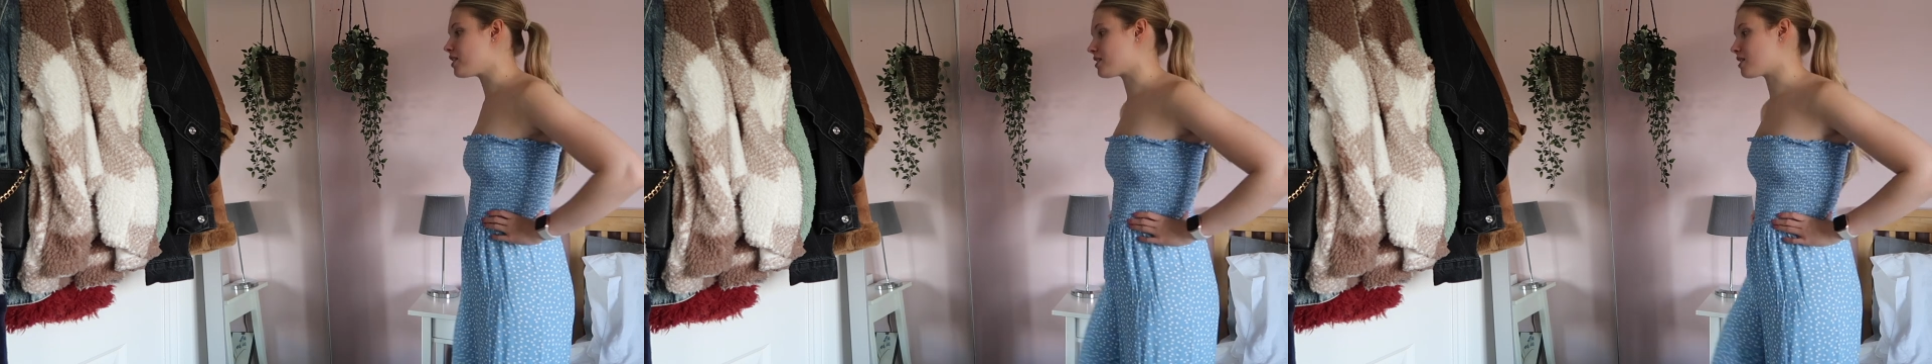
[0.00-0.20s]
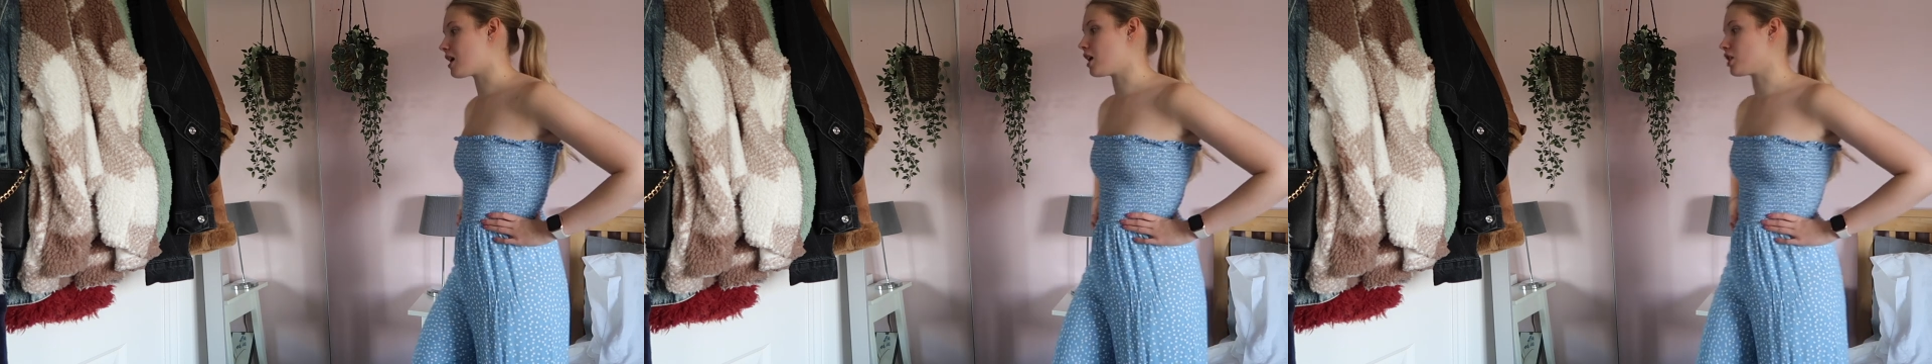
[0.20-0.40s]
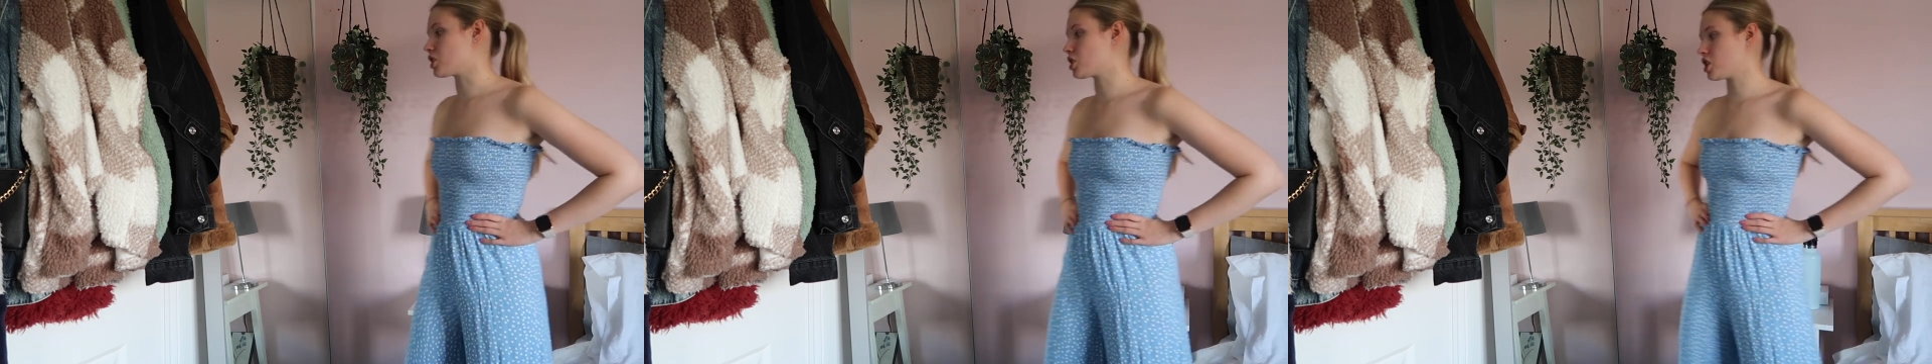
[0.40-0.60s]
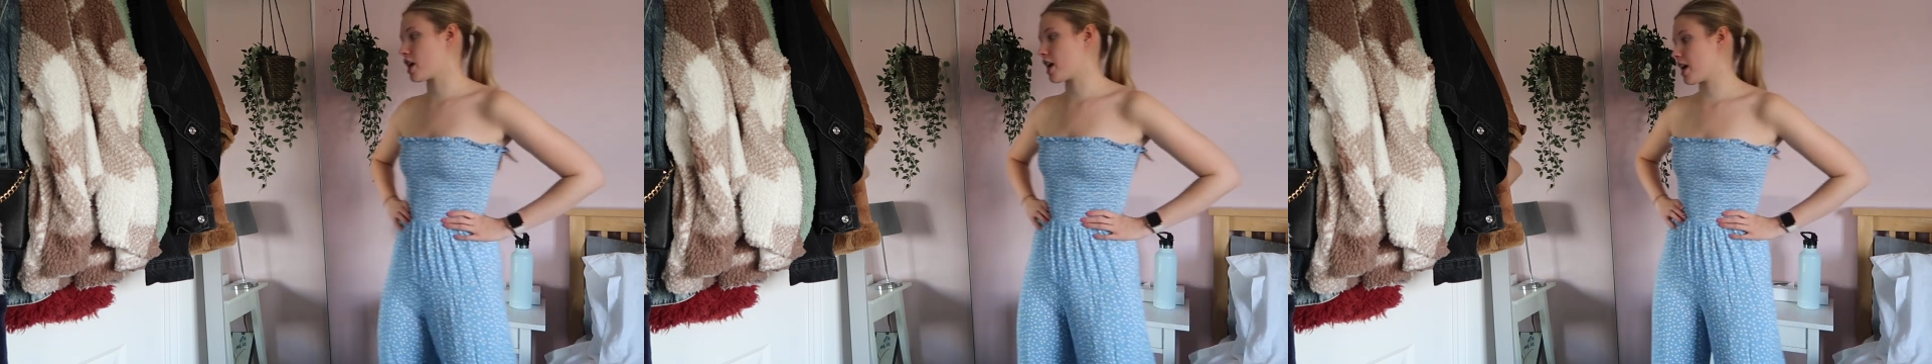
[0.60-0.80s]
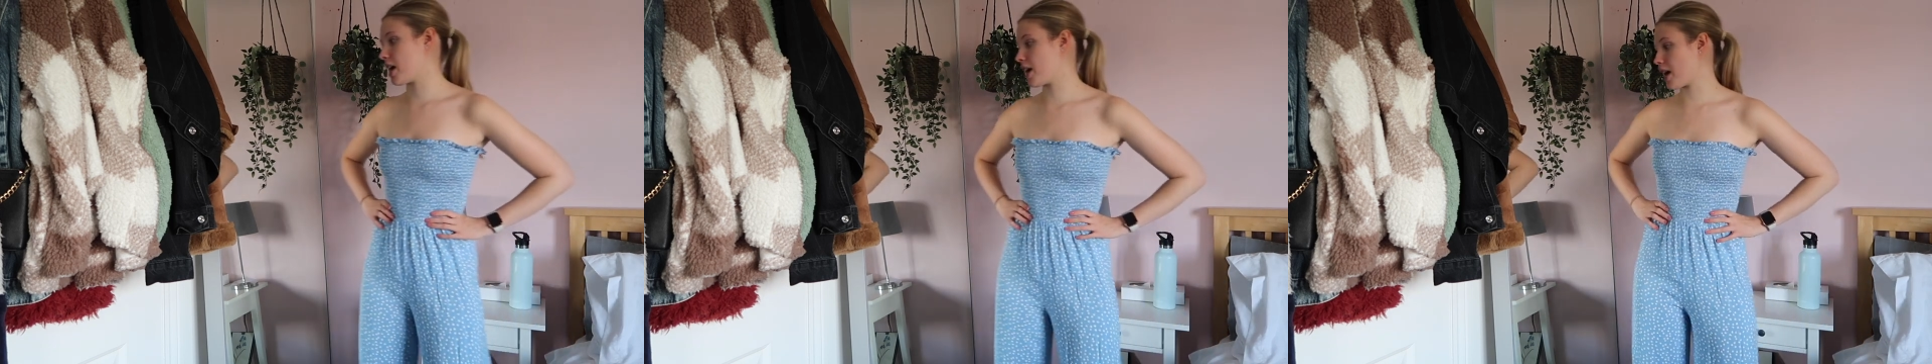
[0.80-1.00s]
this last
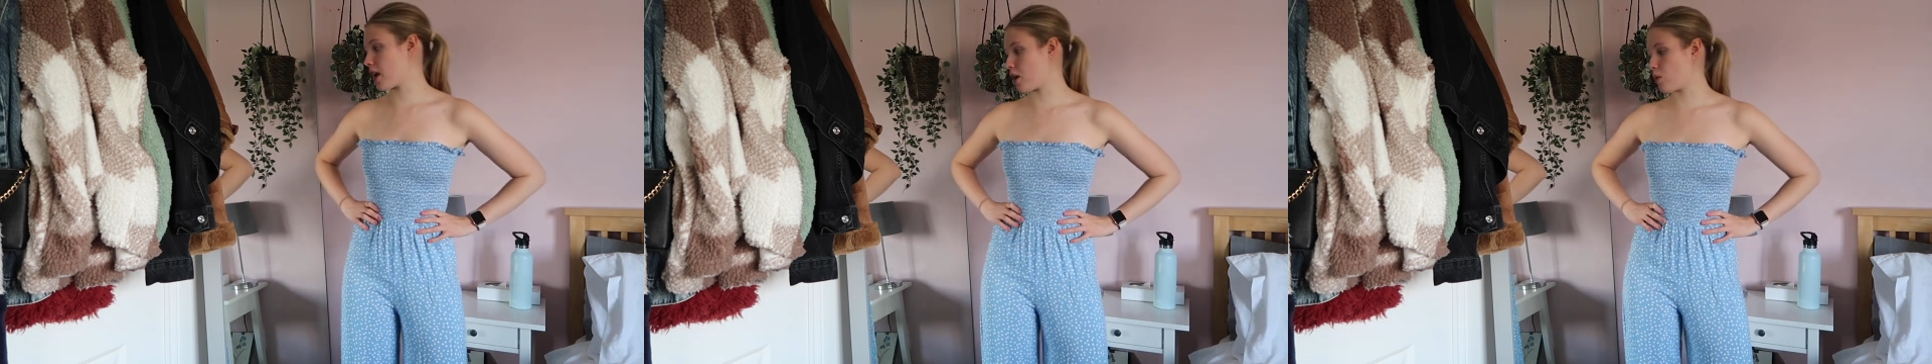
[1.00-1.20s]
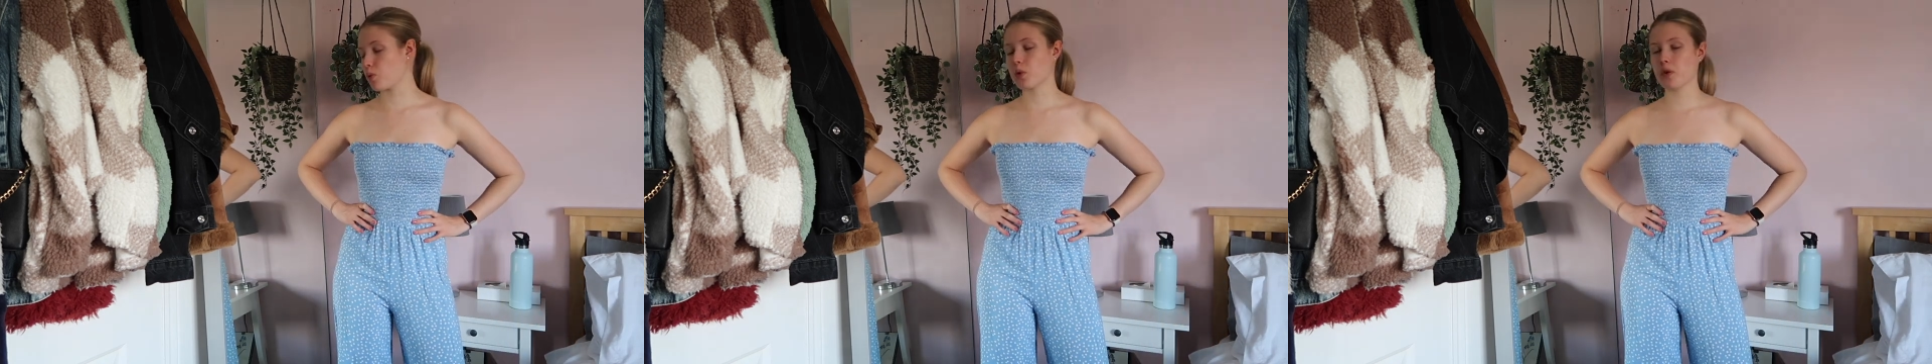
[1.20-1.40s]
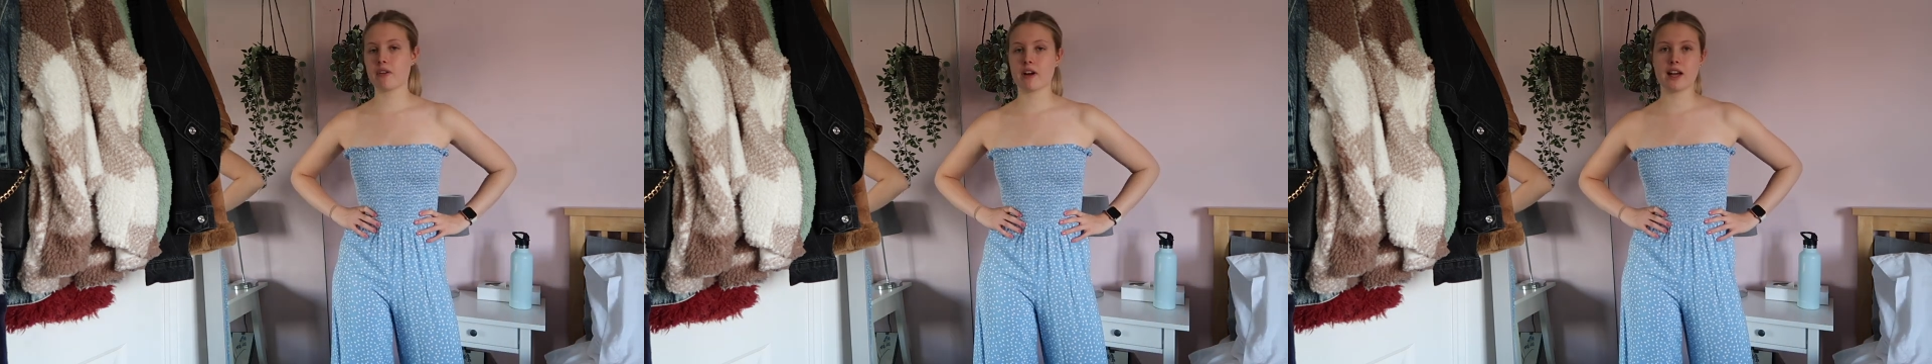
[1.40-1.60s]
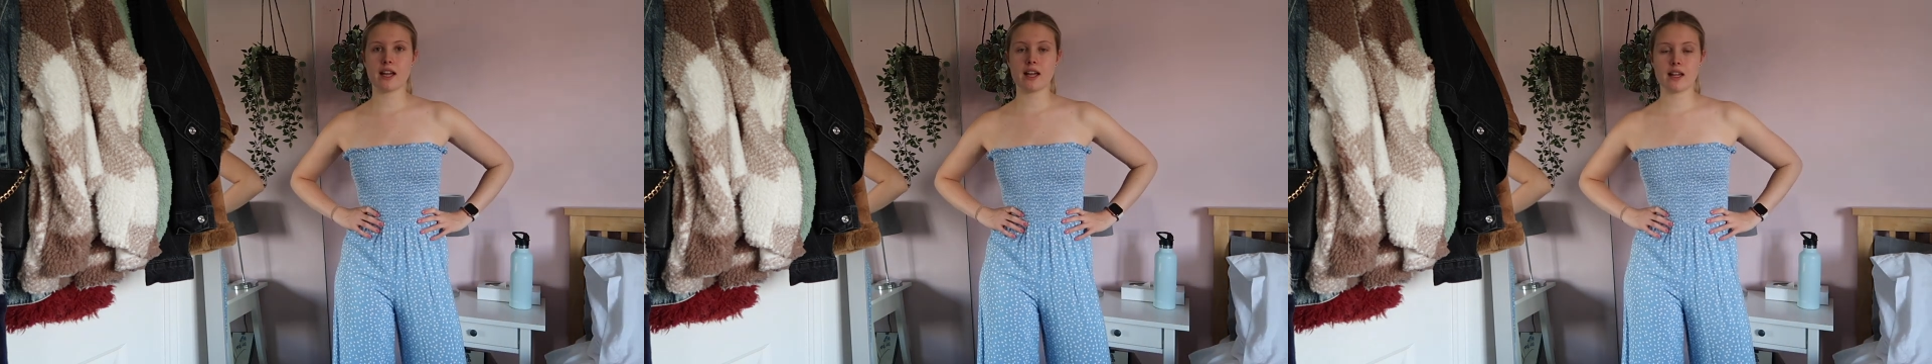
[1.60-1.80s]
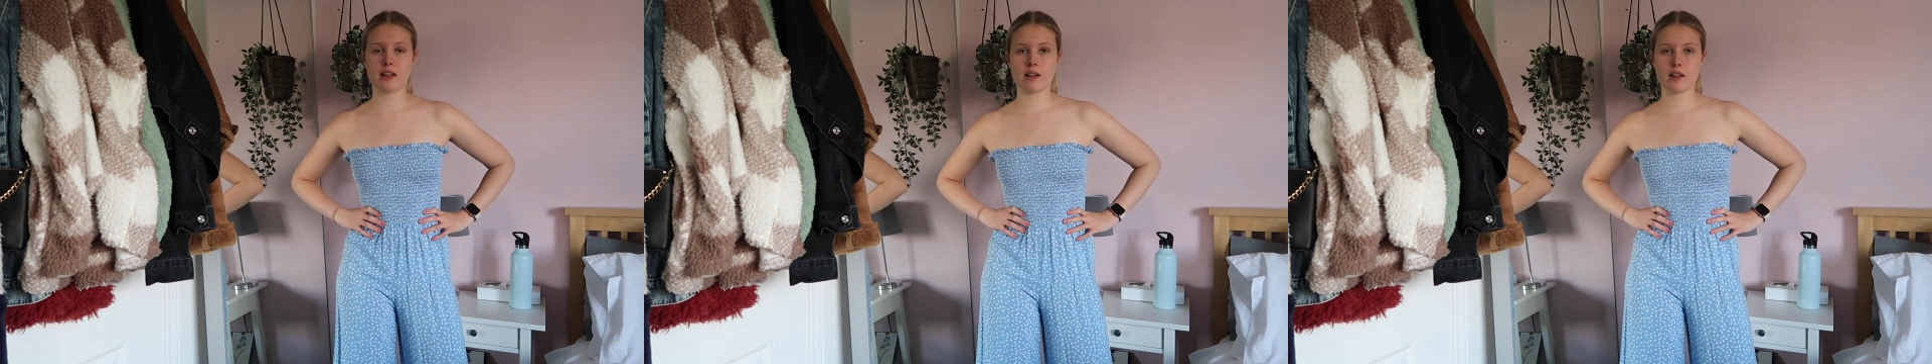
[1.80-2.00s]
year and I wore it